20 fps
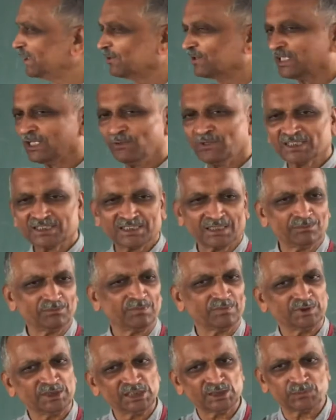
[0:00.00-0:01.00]
have covered
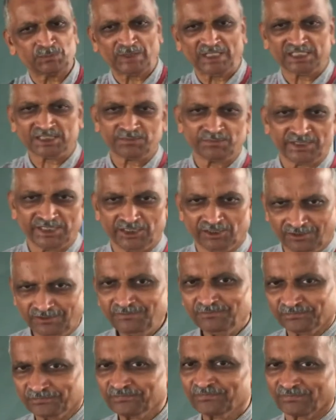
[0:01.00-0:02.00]
some displacement
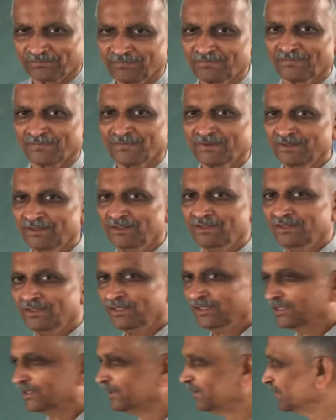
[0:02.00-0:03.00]
now.
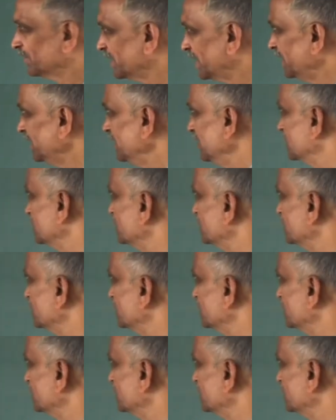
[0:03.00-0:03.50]
Okay,